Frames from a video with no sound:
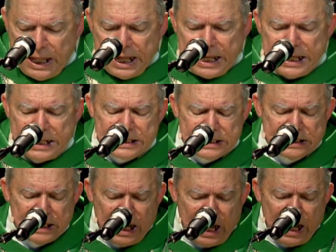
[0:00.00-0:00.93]
is
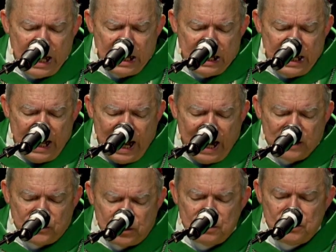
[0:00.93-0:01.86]
uh, I
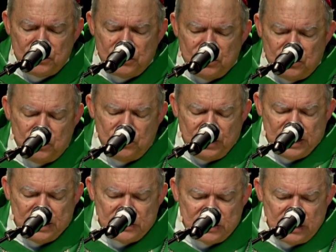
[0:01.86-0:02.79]
choose to do
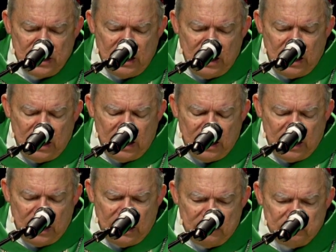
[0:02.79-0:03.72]
this
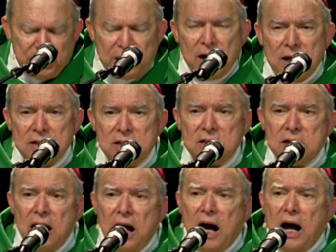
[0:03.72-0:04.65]
because
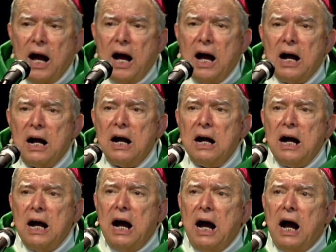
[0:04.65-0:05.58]
uh,
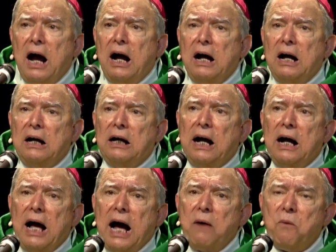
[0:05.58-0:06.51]
uh,
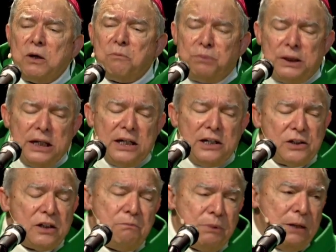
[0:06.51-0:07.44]
I want to
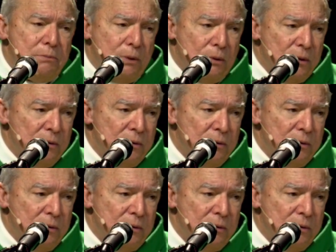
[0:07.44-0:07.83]
please people.